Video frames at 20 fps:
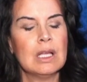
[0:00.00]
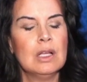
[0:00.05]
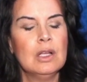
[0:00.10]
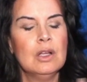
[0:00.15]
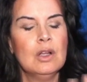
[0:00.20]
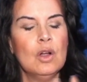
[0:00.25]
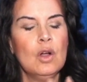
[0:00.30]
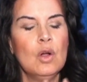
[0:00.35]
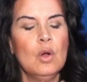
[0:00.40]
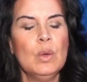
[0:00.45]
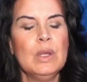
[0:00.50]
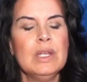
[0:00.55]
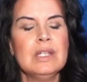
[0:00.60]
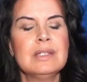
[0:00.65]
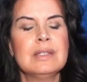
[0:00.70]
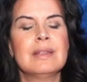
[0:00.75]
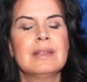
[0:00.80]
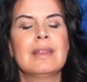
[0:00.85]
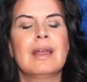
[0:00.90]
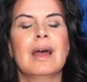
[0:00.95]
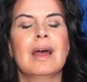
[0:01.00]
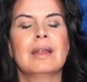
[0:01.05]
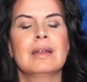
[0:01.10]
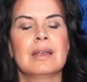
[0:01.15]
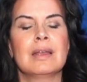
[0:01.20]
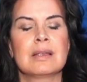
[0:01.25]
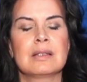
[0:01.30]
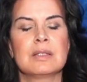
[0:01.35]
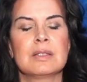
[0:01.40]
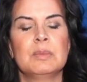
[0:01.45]
go into that
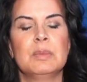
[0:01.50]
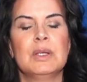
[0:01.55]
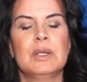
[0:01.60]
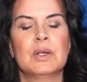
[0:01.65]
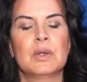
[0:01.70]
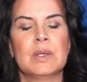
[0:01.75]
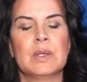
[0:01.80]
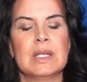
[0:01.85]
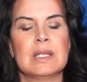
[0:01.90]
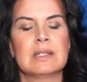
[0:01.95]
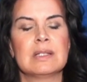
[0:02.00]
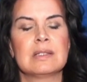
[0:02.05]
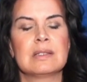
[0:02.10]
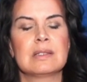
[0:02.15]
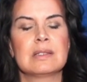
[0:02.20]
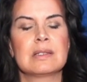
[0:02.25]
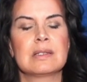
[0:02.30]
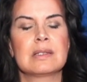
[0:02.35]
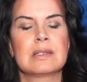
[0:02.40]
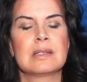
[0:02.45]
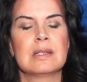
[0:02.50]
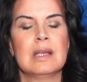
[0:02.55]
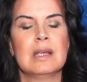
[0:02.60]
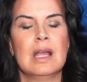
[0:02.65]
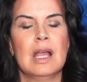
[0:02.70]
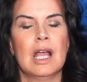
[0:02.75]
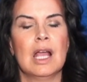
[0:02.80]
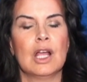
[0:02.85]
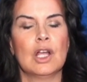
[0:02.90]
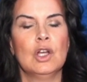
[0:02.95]
experience.
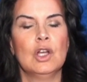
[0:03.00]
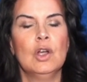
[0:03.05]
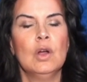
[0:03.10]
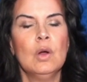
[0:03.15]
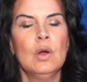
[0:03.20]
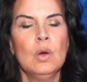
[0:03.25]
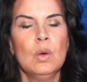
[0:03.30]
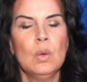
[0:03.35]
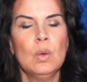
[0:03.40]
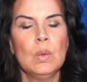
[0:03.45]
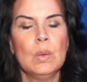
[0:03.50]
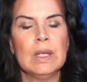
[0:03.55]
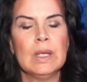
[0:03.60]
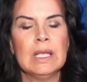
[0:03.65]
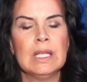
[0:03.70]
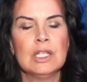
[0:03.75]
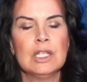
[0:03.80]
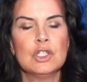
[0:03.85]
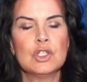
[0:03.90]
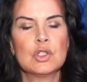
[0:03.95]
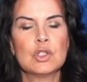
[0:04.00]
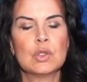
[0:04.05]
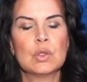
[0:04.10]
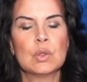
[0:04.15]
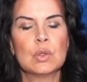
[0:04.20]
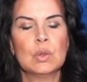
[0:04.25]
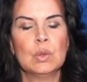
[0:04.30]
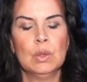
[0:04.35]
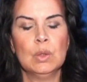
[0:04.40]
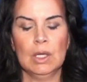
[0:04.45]
Go
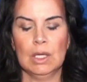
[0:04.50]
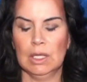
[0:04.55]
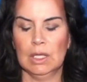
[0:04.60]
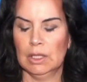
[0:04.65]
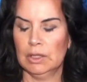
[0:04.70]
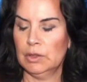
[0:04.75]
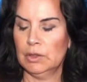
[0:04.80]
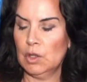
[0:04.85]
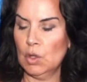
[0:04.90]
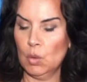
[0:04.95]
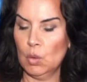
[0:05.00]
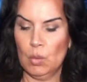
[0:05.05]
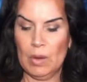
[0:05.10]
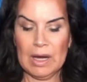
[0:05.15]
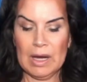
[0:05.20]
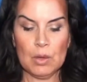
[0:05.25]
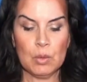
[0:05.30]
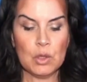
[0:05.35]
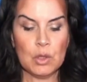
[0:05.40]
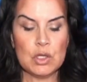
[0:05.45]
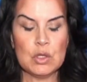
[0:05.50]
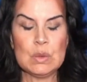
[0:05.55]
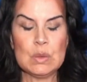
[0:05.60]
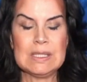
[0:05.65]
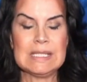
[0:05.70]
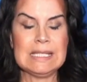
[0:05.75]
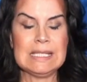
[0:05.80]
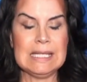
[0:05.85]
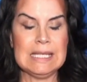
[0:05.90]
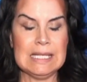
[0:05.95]
into, you know, where were you
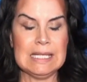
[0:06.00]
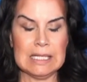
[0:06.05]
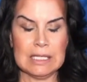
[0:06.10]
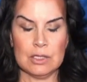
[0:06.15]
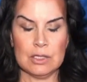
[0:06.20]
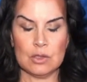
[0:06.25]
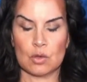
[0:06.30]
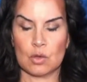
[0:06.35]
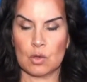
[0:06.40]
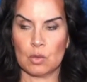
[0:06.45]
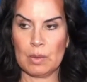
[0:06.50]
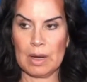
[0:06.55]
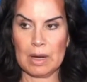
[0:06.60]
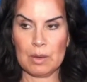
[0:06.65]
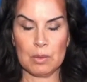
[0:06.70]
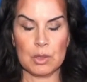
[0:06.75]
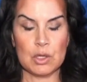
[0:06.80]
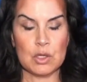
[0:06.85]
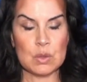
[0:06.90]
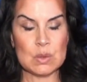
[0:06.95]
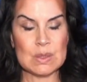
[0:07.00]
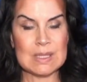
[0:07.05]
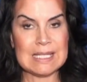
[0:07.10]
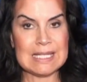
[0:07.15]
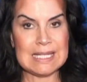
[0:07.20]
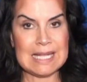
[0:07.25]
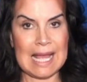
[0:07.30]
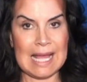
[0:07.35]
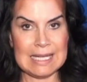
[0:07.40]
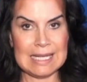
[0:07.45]
seated or where were you
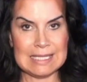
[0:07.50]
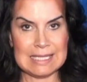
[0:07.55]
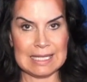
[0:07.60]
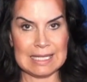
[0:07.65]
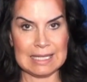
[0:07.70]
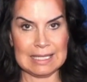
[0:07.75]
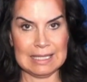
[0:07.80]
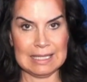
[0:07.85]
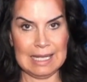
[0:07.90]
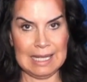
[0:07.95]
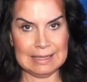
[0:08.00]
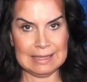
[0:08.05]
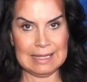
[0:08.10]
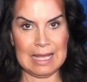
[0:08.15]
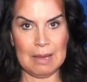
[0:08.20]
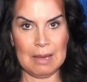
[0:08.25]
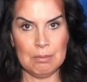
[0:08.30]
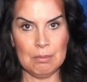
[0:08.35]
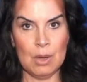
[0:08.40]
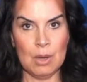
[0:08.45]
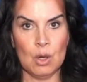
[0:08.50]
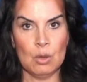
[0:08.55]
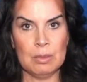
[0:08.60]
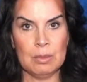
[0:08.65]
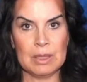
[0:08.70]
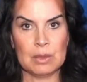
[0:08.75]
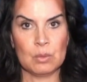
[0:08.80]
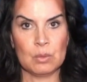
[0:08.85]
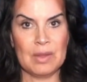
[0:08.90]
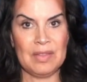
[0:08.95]
standing at that
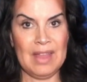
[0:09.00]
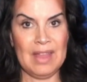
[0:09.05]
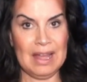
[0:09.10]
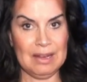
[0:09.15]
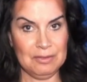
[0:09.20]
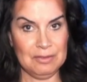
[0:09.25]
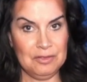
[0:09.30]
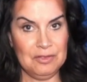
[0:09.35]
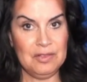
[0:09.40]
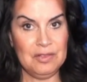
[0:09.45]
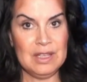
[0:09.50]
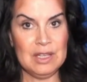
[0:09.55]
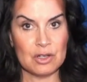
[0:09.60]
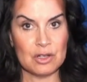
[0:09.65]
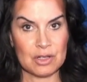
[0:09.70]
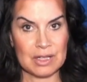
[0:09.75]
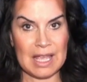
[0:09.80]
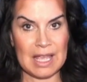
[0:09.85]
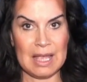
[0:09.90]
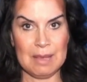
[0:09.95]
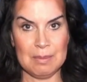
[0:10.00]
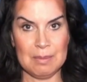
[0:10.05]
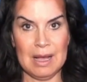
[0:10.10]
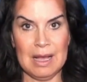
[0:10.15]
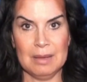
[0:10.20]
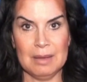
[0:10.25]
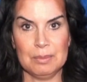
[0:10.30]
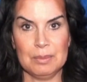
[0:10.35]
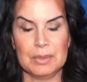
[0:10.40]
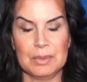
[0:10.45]
moment when that fear came
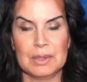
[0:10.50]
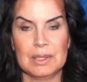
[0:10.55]
up?